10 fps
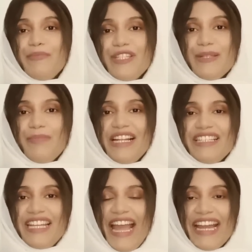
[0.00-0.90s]

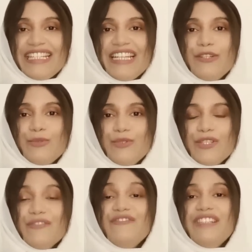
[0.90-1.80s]
Municipality Act and Rules
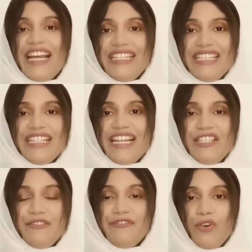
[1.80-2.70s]
of
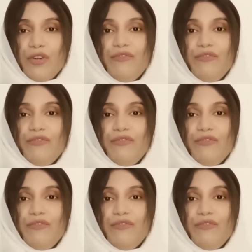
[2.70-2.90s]
1994